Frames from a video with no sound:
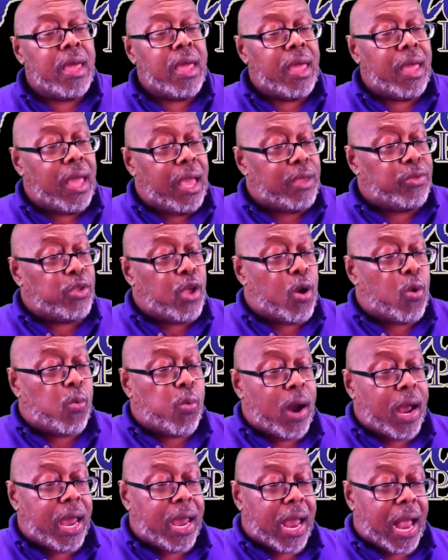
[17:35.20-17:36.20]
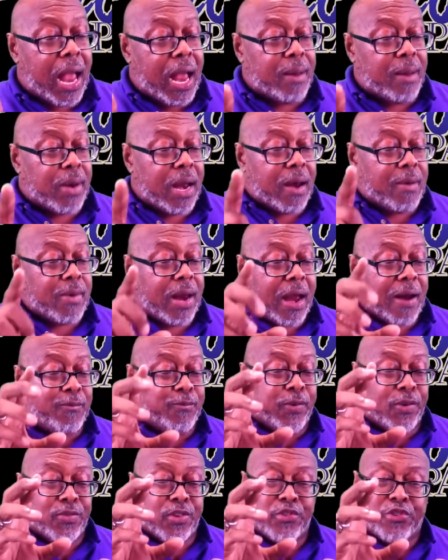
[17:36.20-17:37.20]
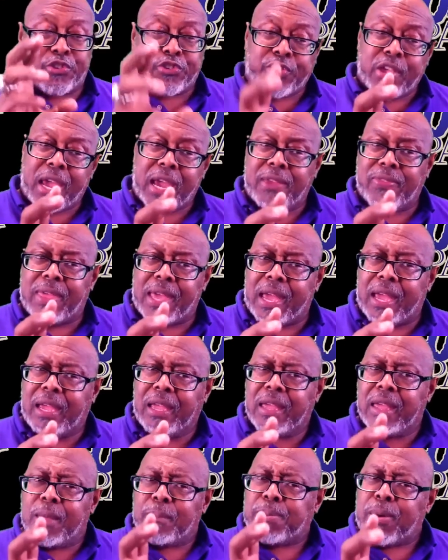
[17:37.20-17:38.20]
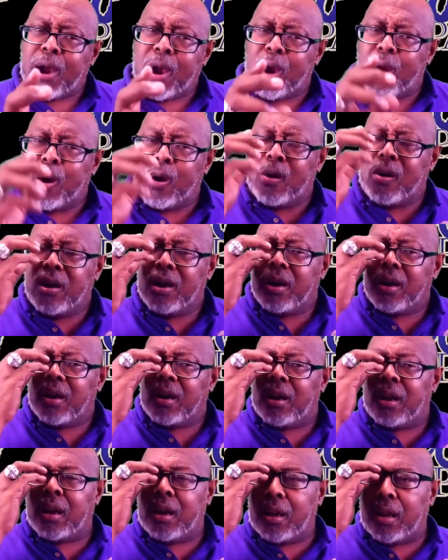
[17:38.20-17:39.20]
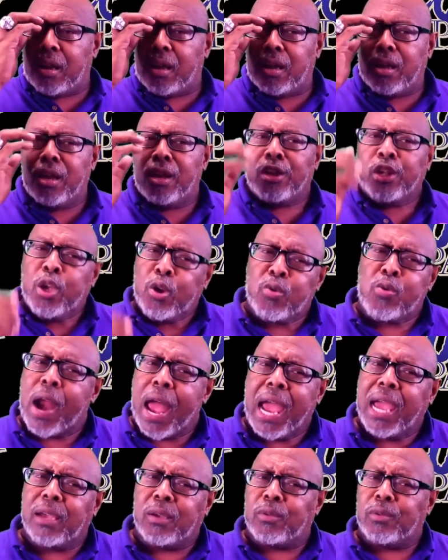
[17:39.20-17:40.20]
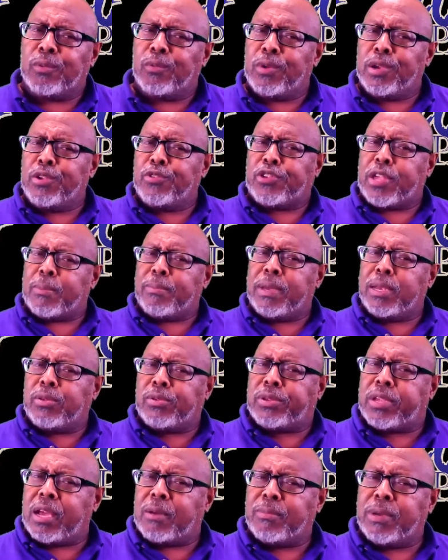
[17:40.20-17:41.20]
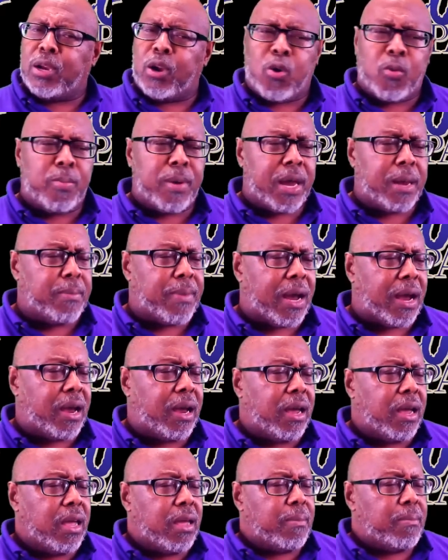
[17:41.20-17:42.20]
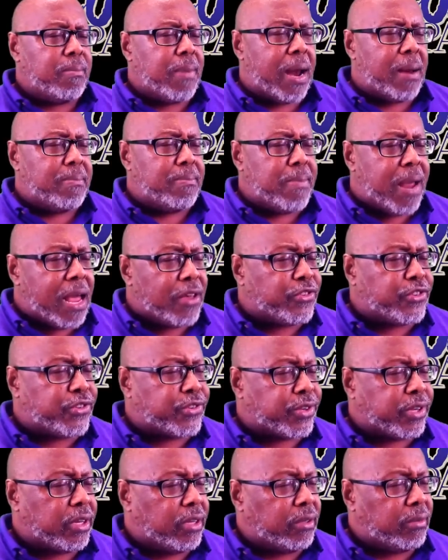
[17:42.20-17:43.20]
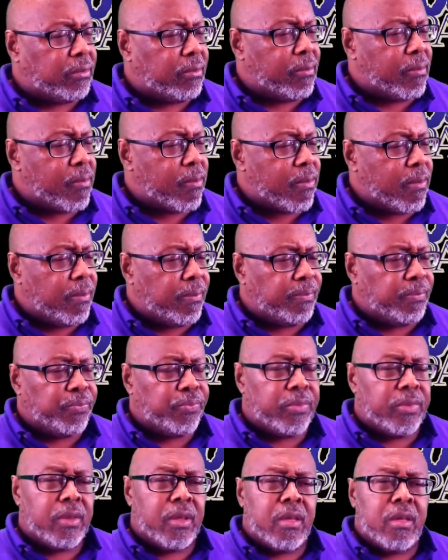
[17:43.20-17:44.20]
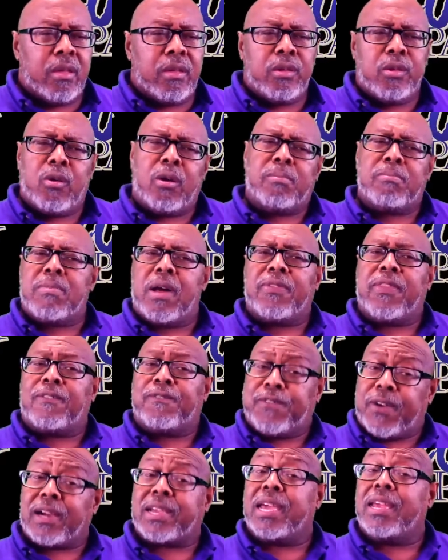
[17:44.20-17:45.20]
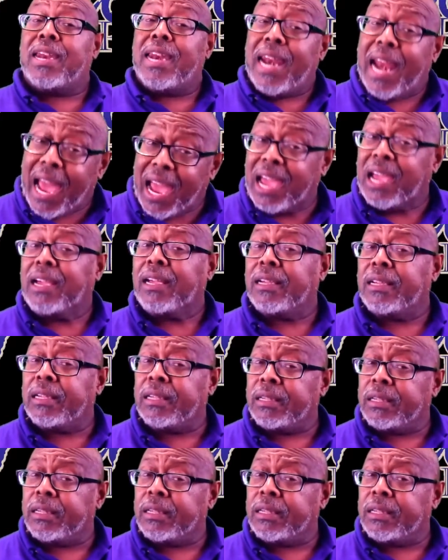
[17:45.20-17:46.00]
Ain't no way I'm going to say that, Paul, you're right when you tell me to obey my master. You're a motherfucking liar.